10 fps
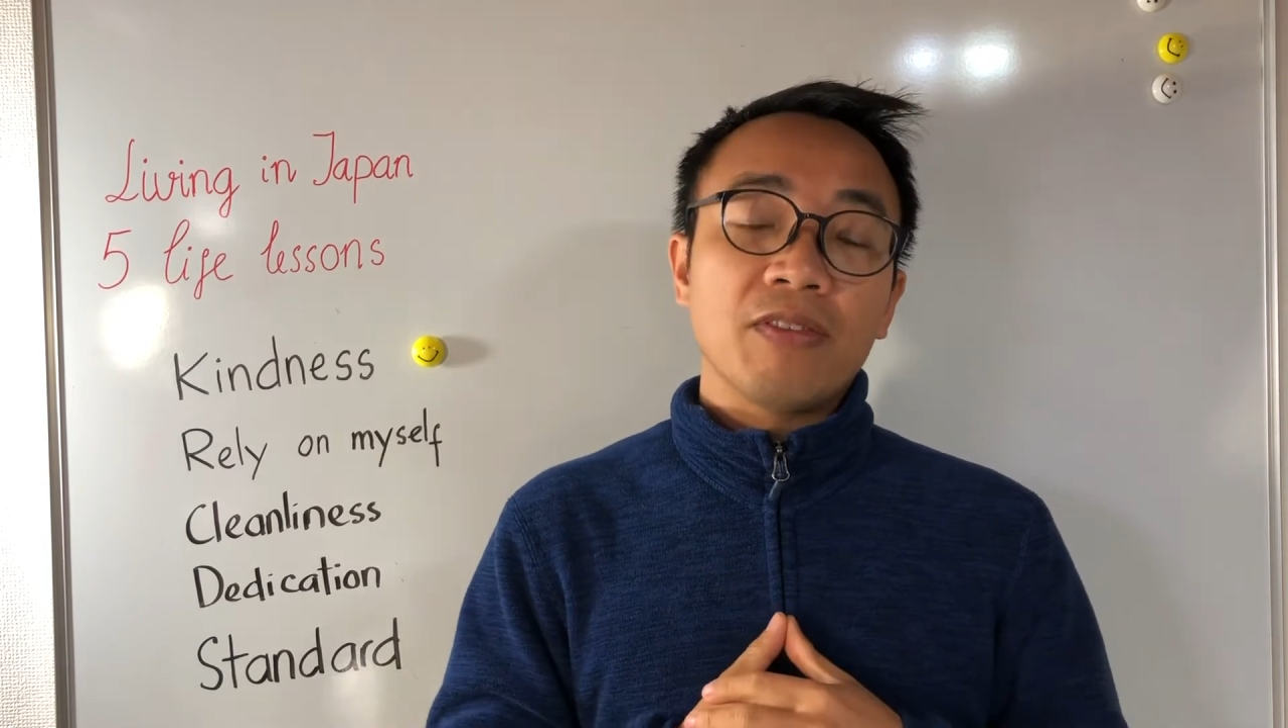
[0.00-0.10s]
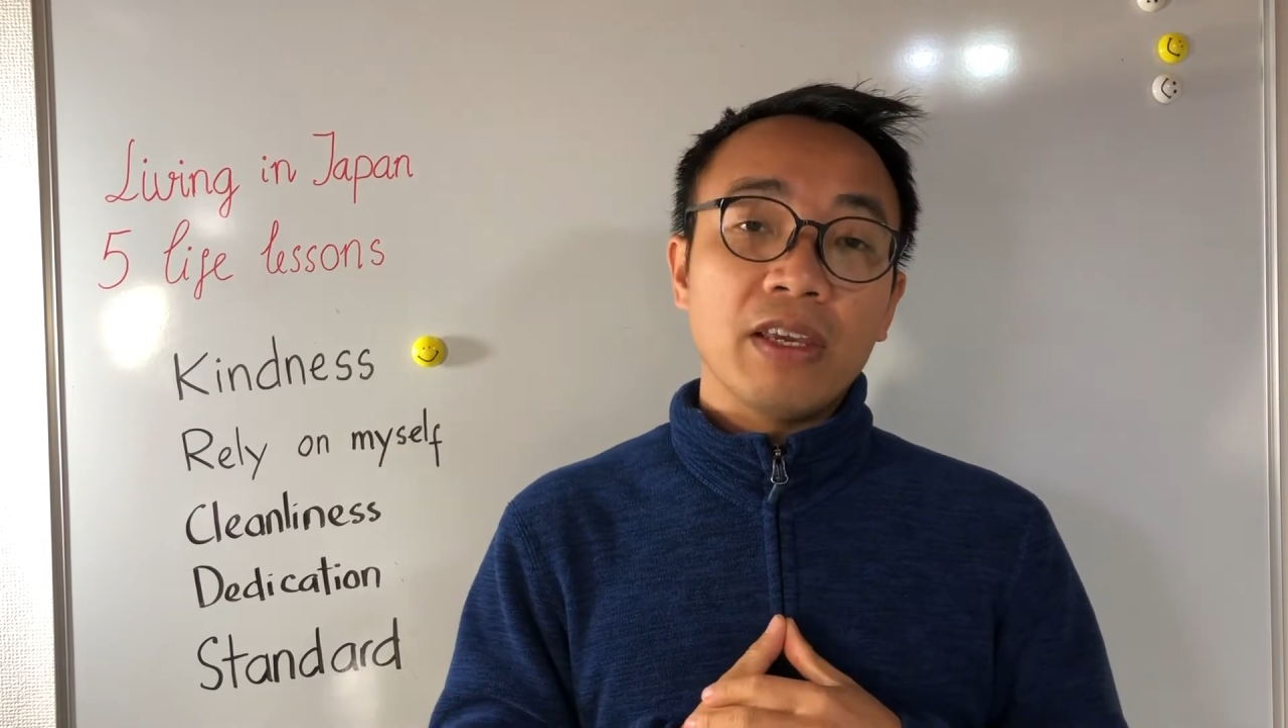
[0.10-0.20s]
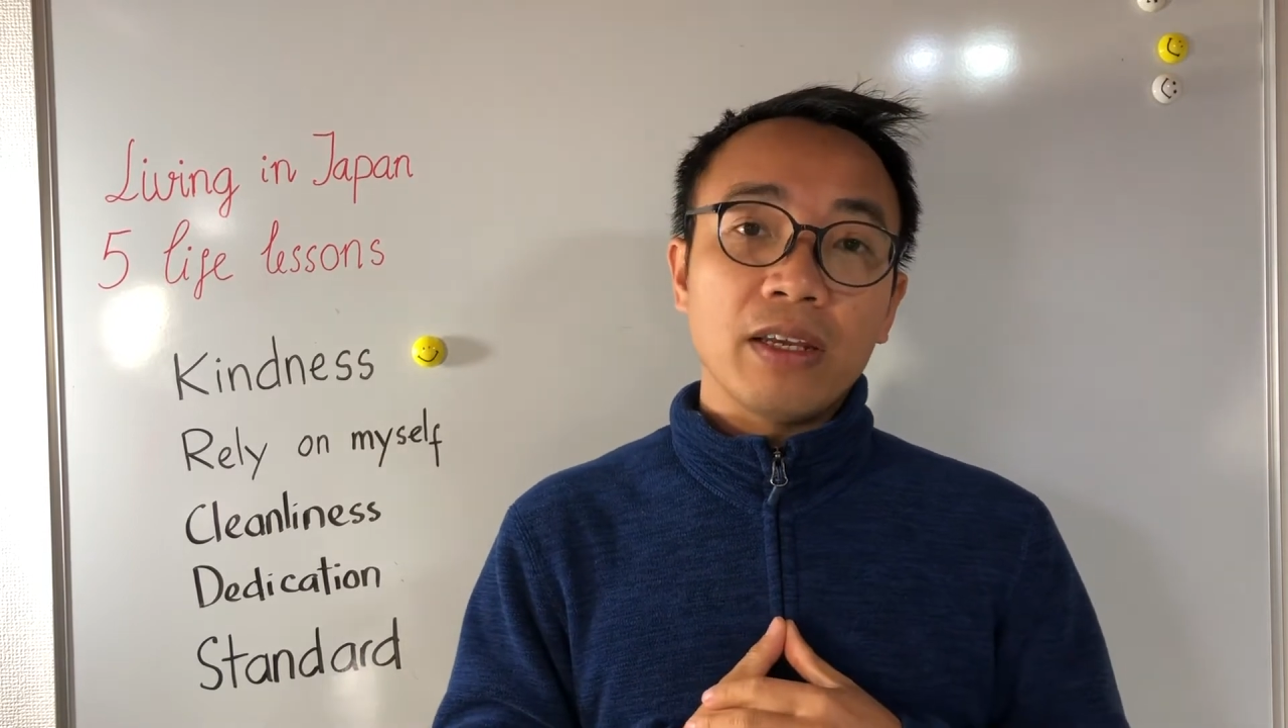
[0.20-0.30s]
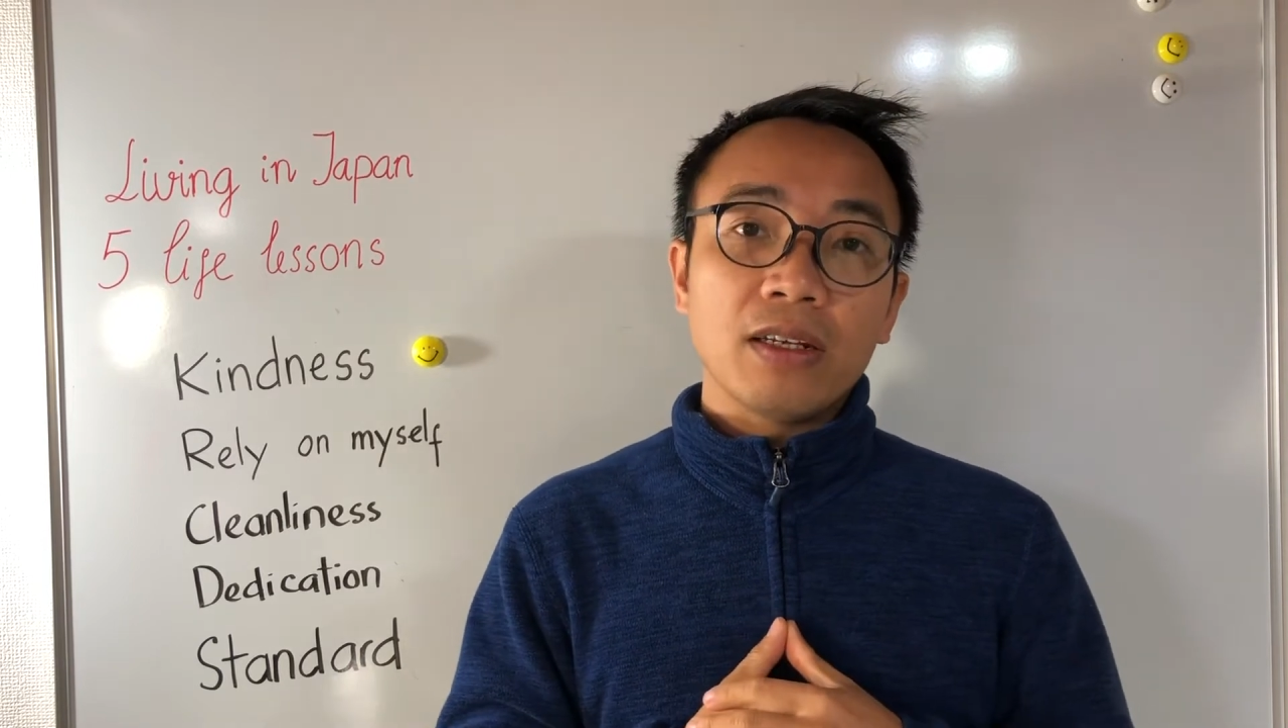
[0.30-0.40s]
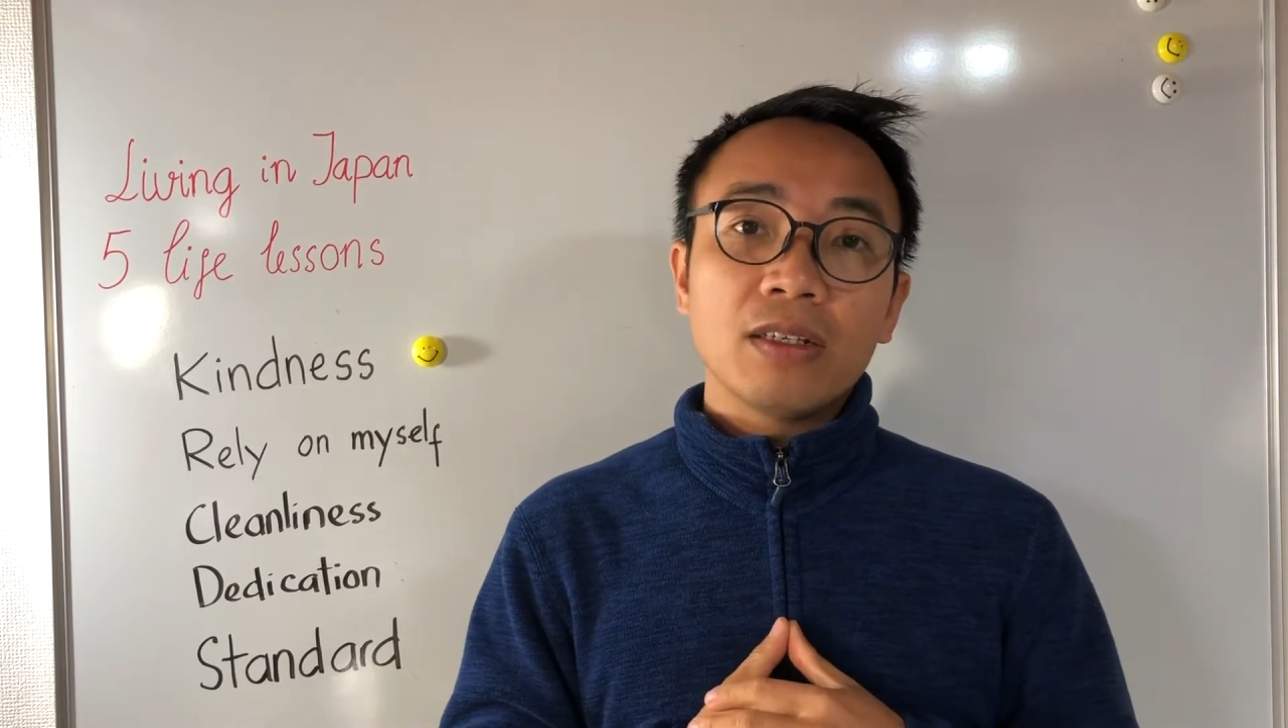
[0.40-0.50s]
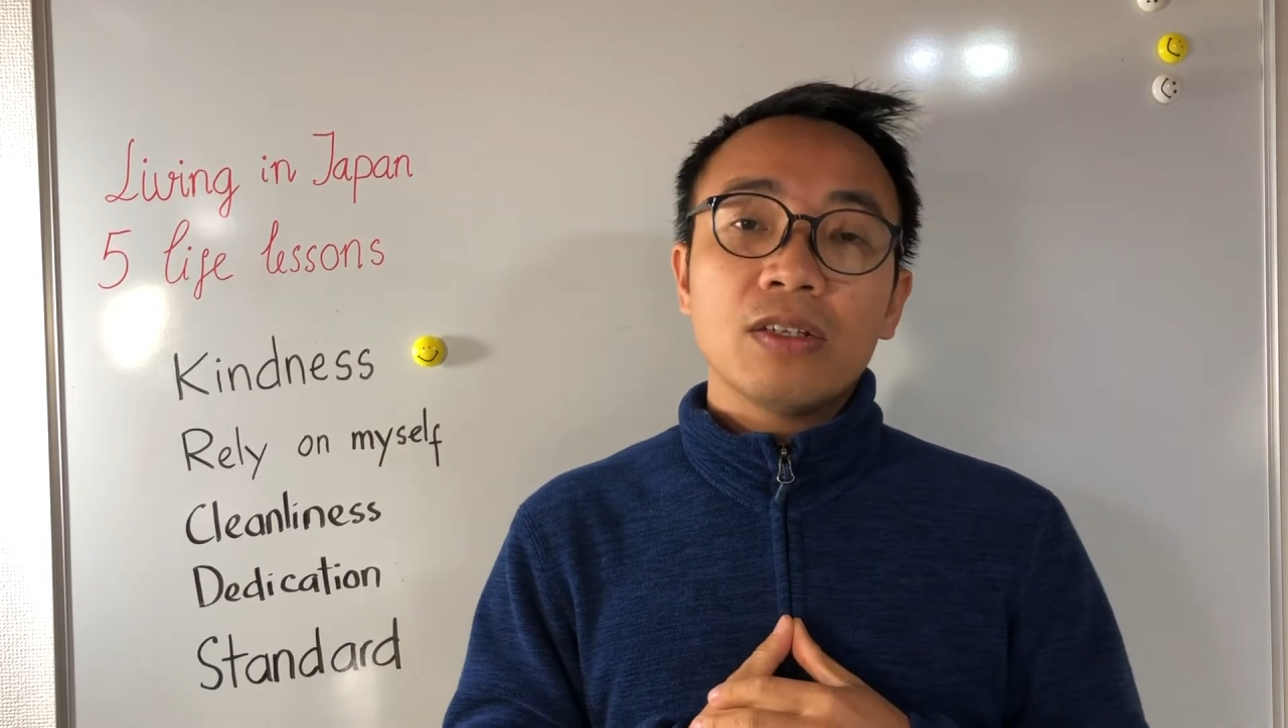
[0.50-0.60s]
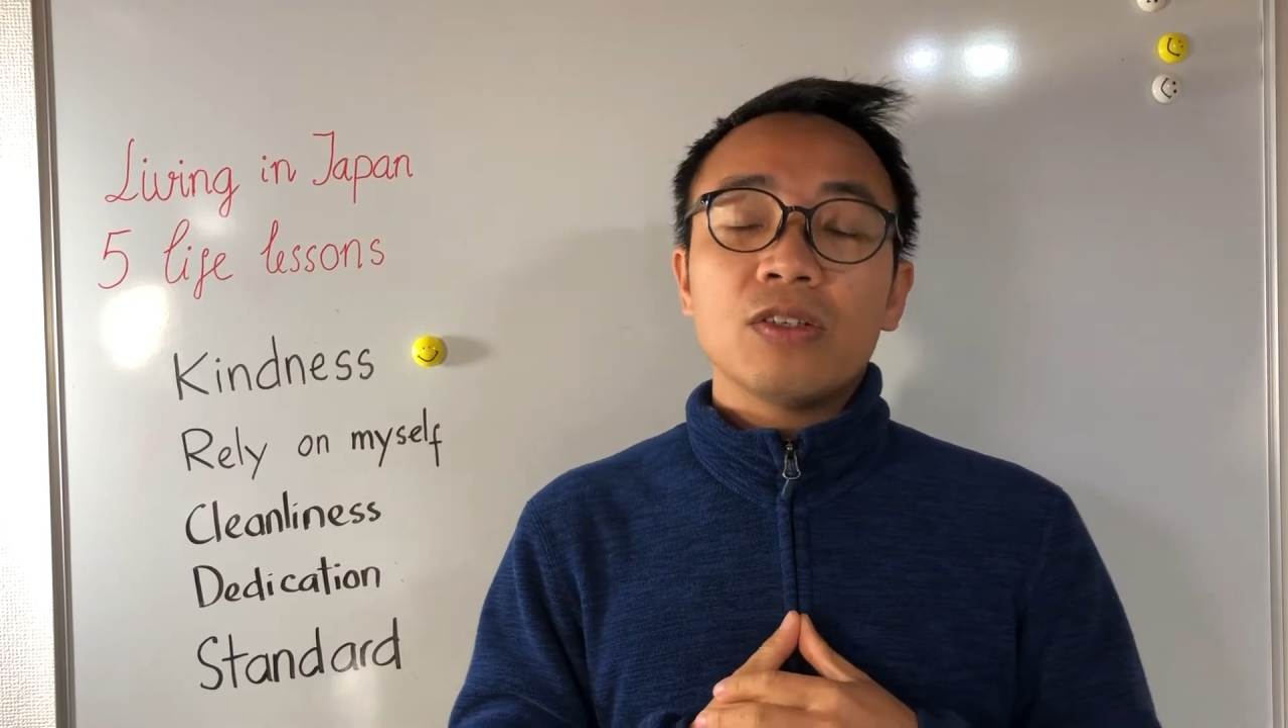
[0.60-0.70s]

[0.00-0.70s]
here?